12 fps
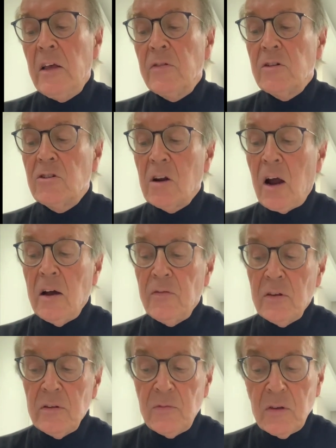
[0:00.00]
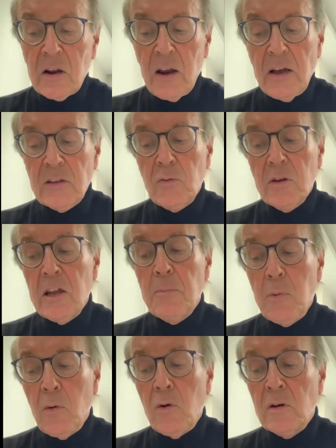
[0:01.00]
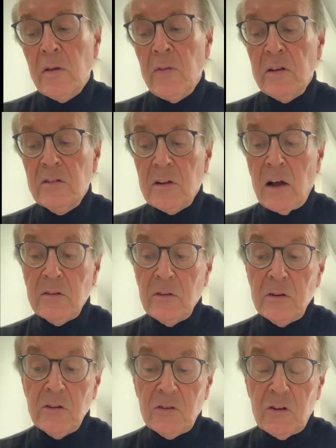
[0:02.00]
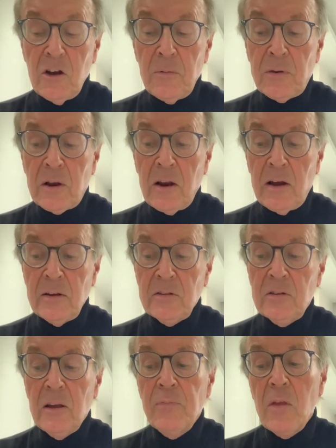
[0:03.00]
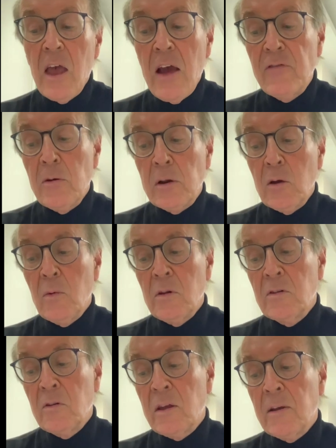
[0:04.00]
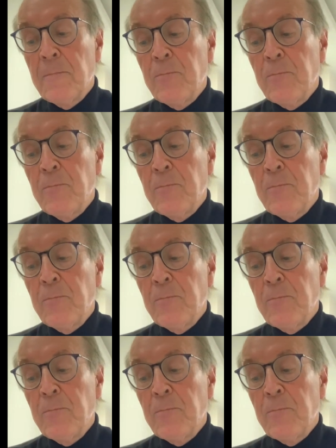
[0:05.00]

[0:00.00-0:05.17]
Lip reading: the class will get bored and they'll start to disturb the class. Everybody will do that.